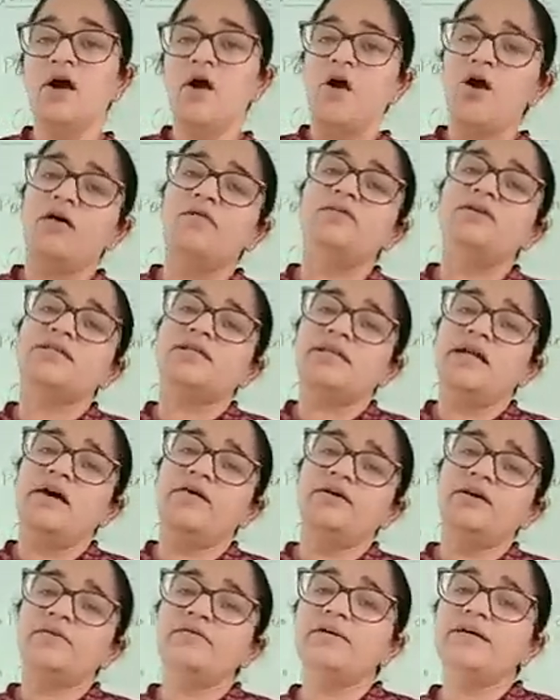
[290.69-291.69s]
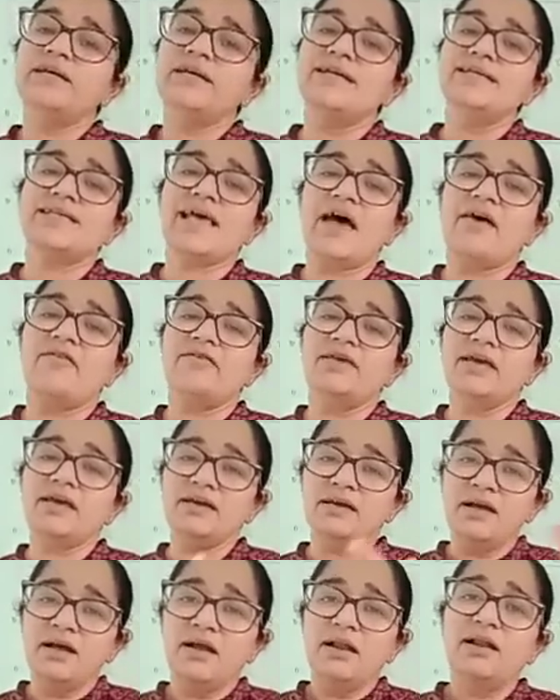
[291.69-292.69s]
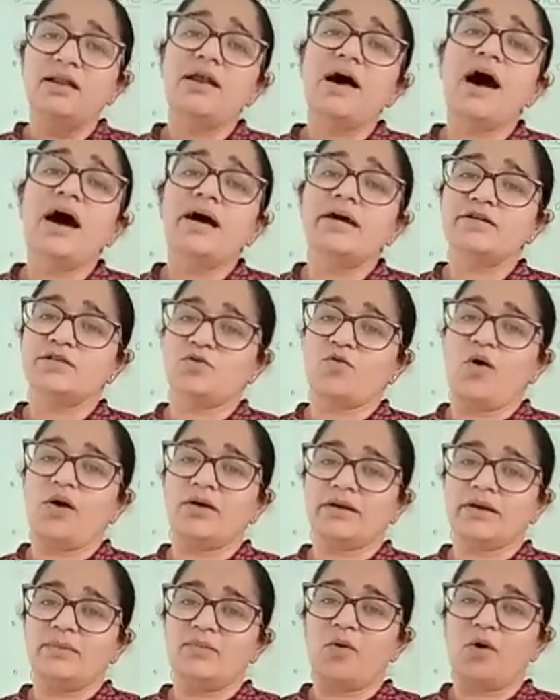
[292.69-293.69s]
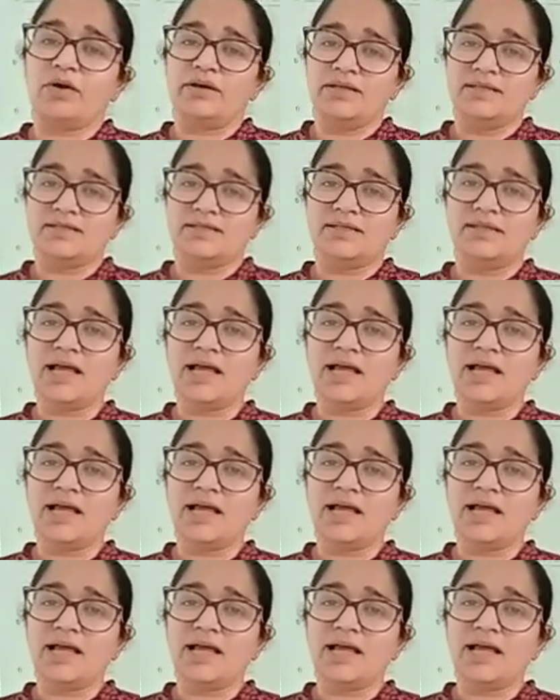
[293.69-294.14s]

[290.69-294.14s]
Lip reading: Obviously, our world is having large water bodies.